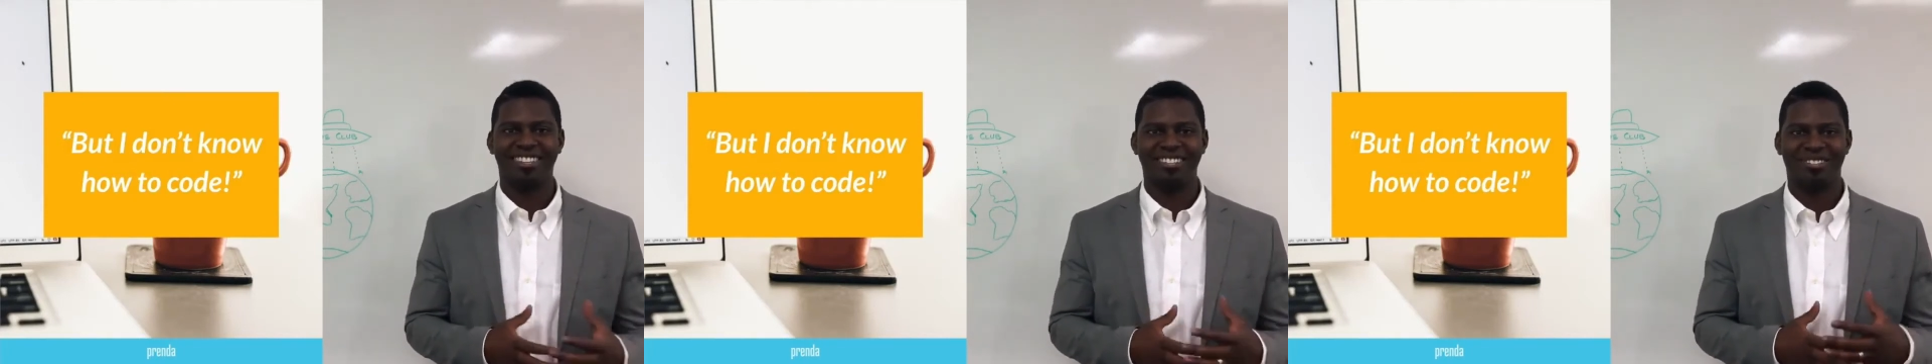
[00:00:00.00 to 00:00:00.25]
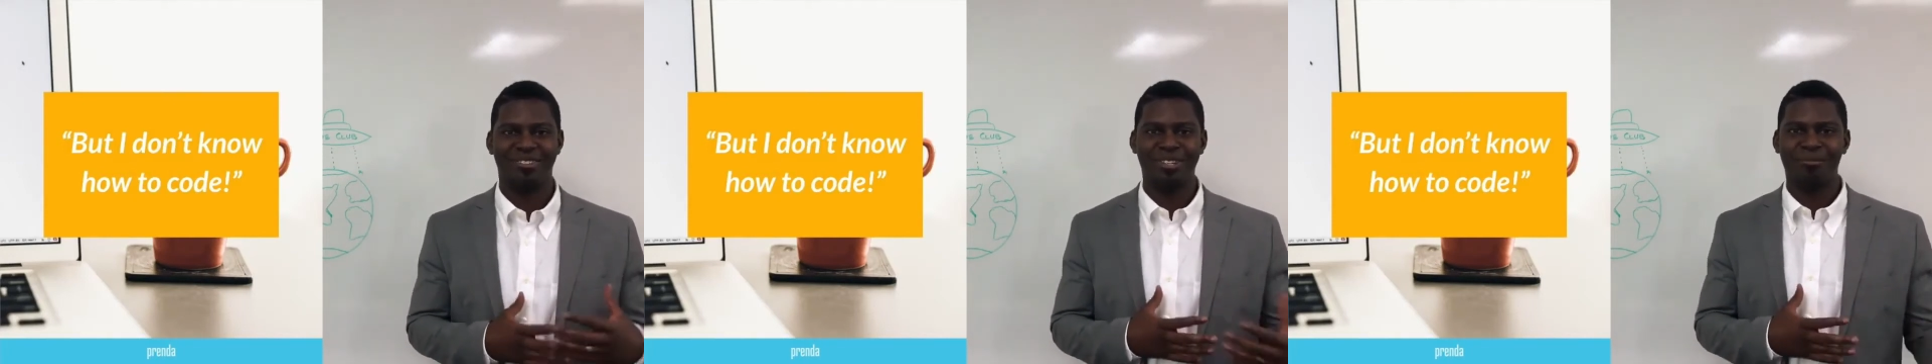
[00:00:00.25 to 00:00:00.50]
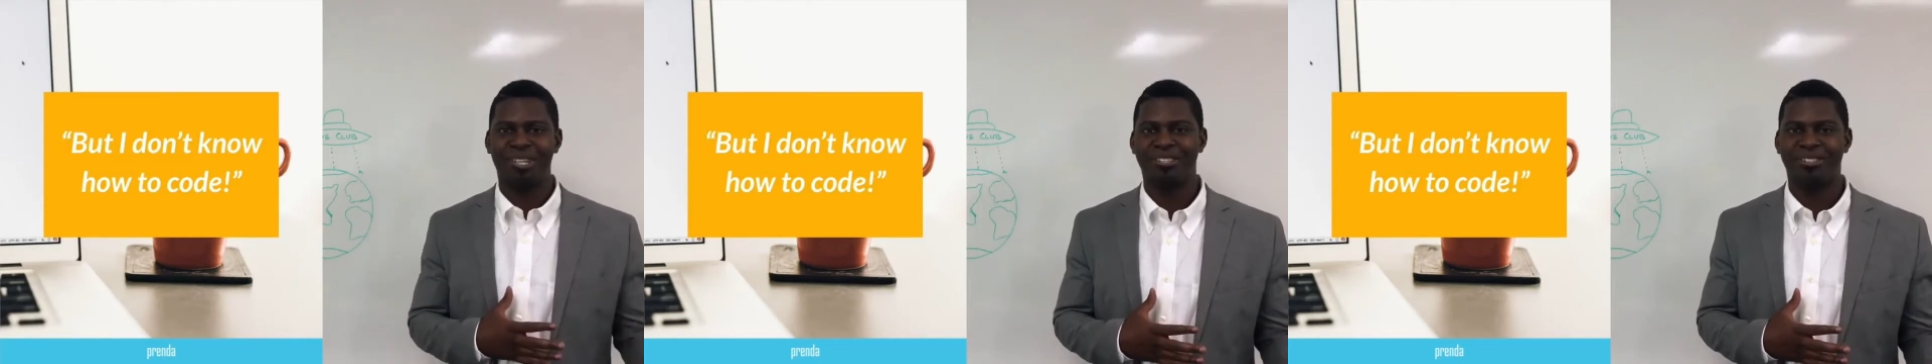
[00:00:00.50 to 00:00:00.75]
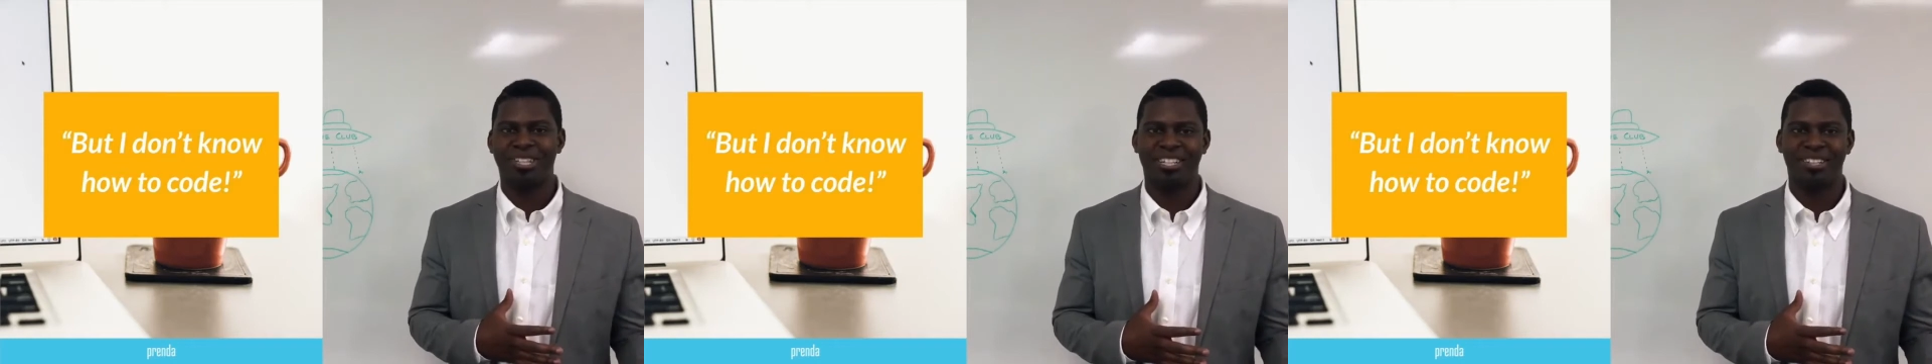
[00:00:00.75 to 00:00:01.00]
do something
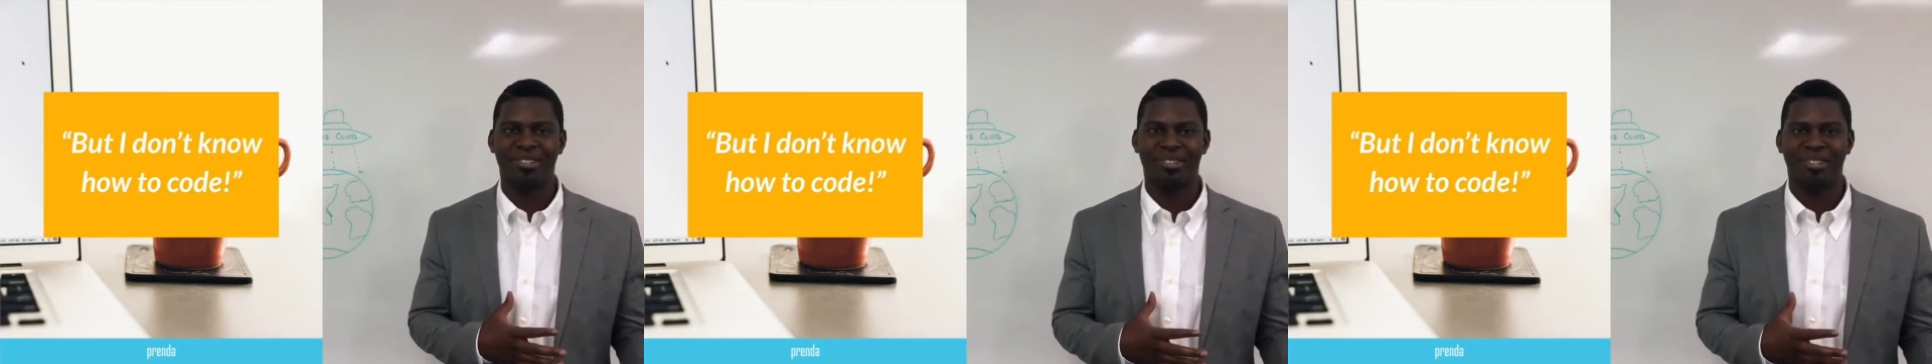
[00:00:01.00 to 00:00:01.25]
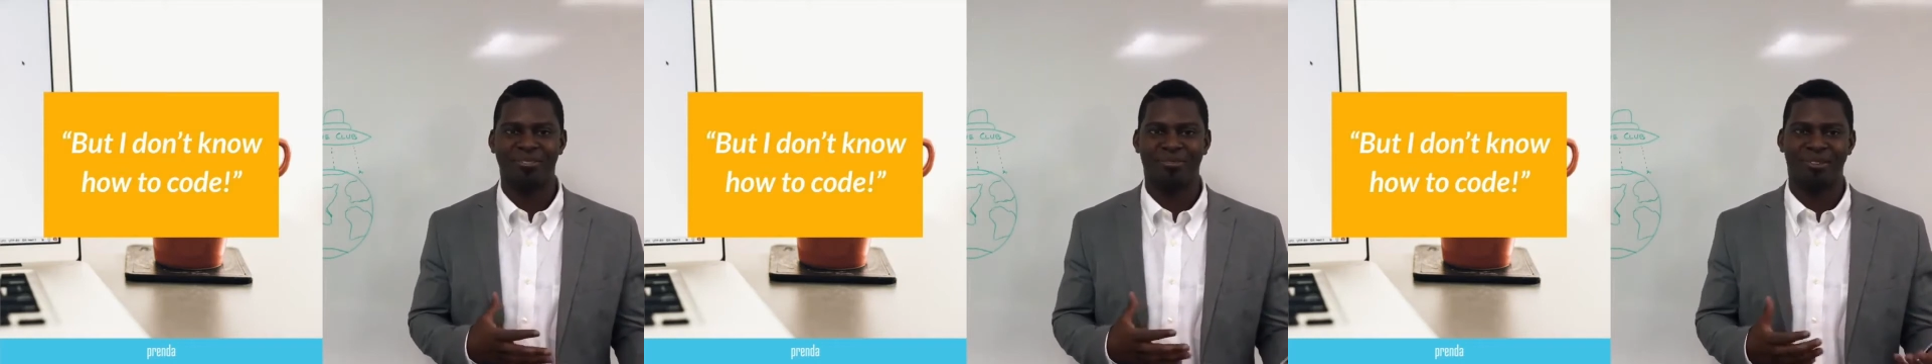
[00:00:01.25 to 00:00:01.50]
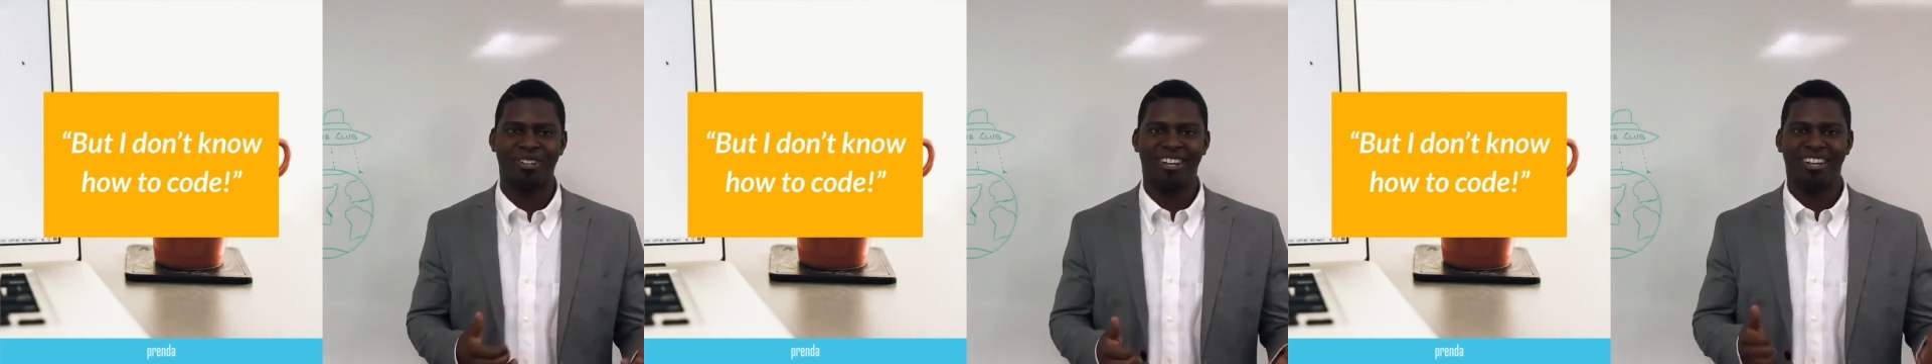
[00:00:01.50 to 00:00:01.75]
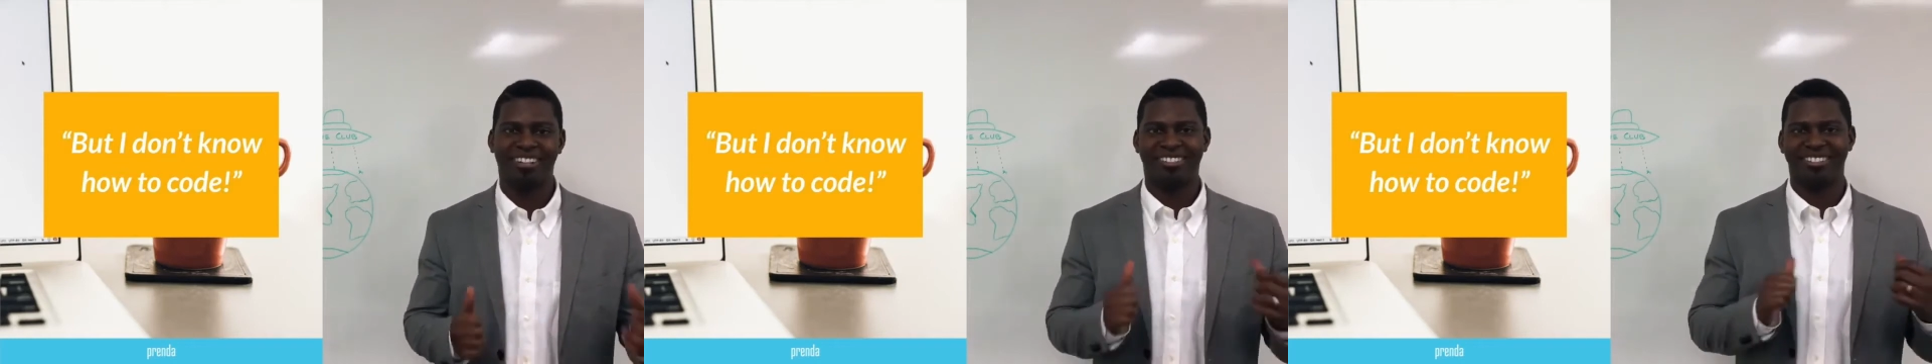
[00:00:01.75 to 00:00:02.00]
so technical if we're
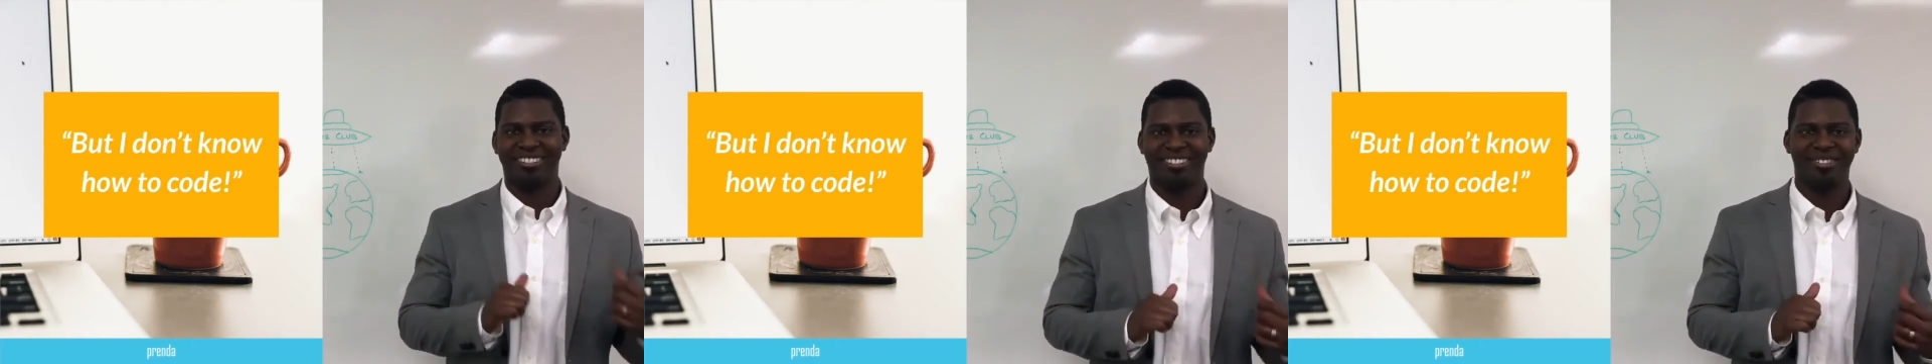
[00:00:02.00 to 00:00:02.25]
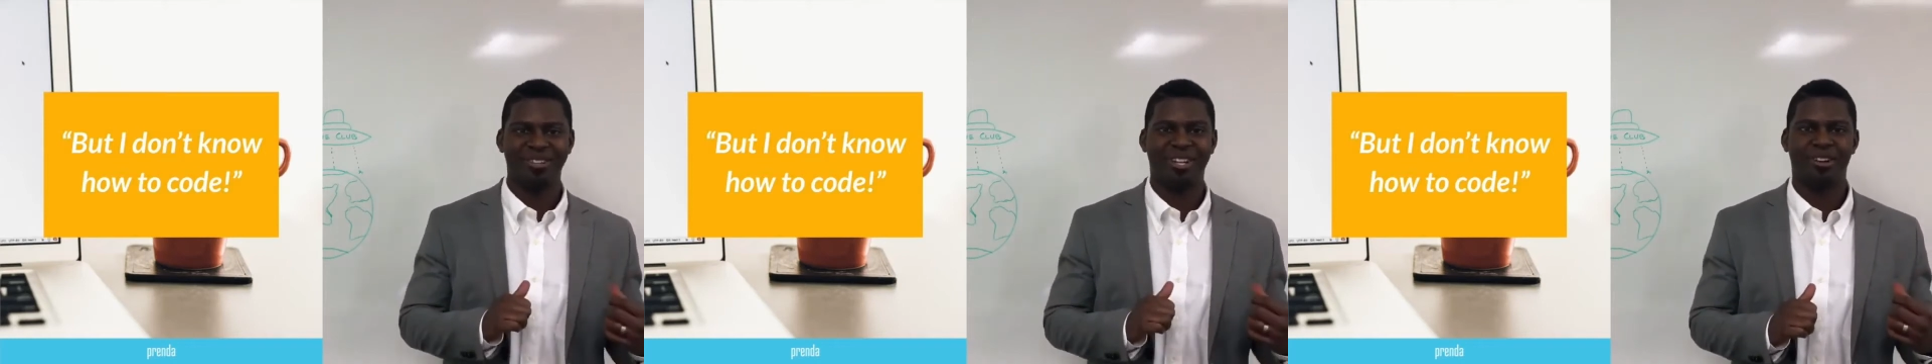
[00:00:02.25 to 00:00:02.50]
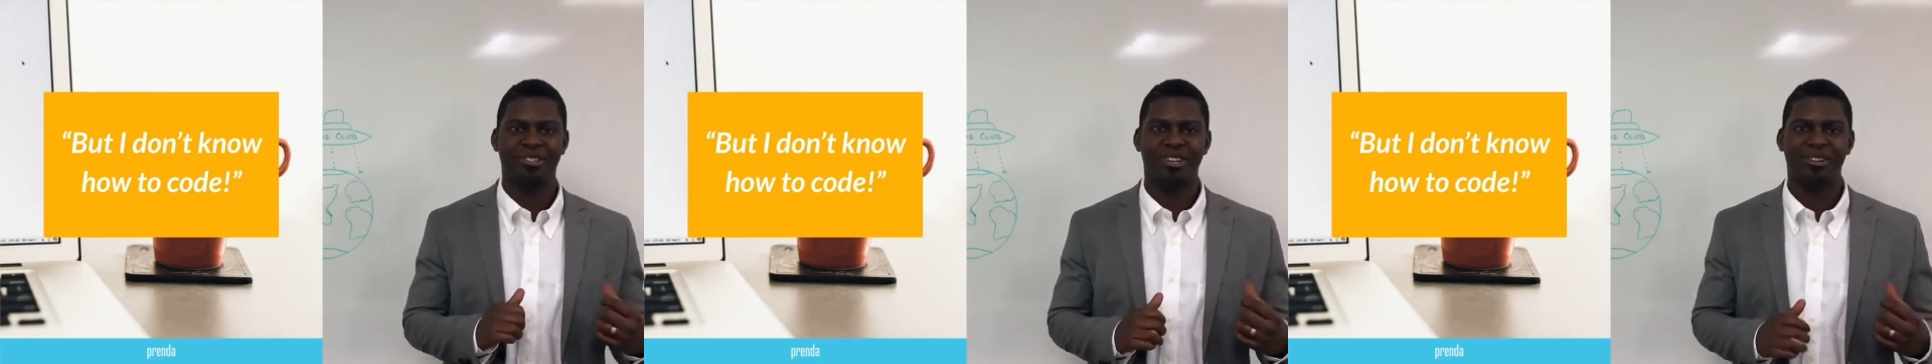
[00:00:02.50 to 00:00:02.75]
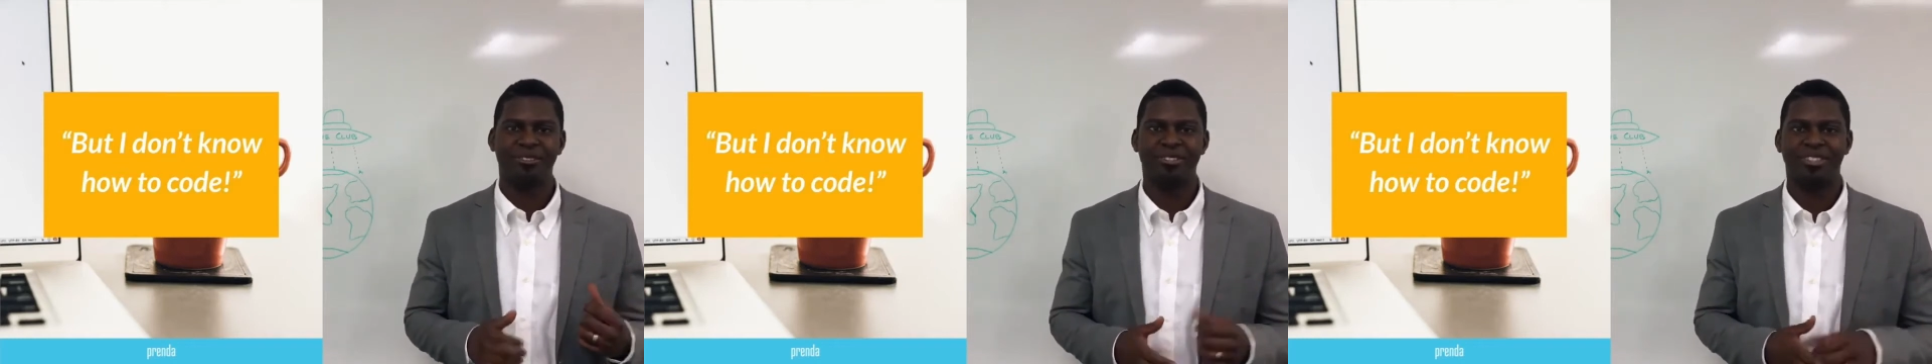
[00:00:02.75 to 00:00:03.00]
not doing it
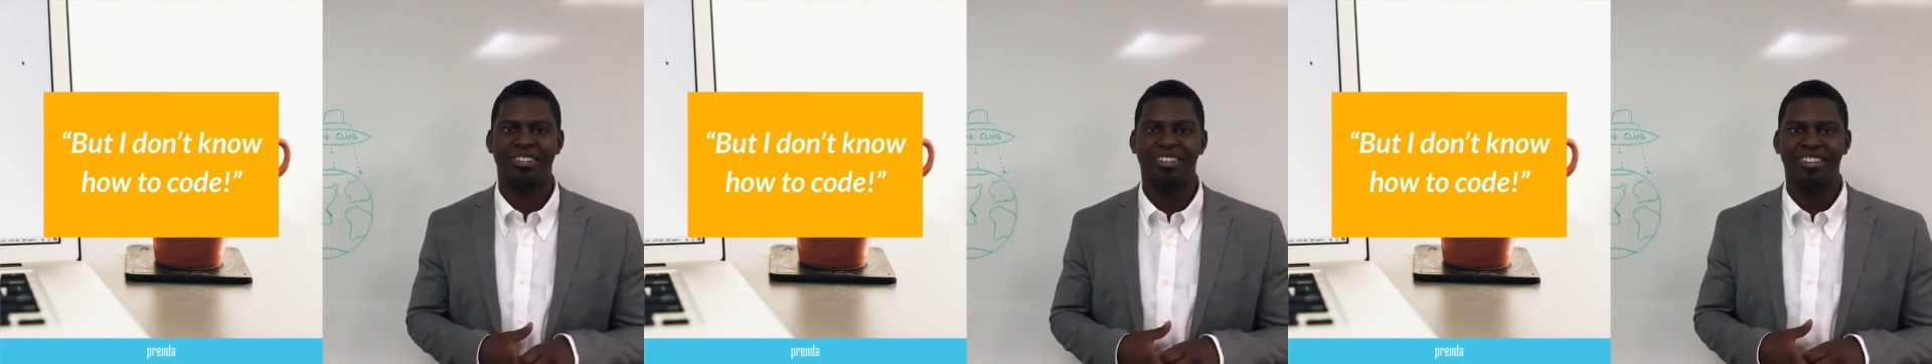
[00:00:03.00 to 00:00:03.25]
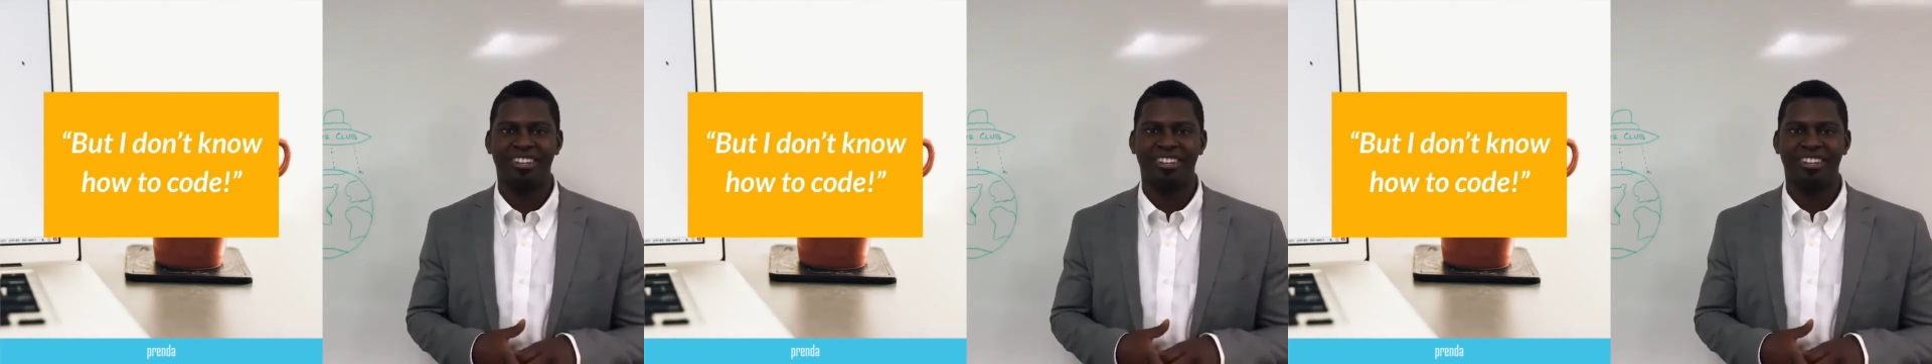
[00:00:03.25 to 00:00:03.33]
ourselves?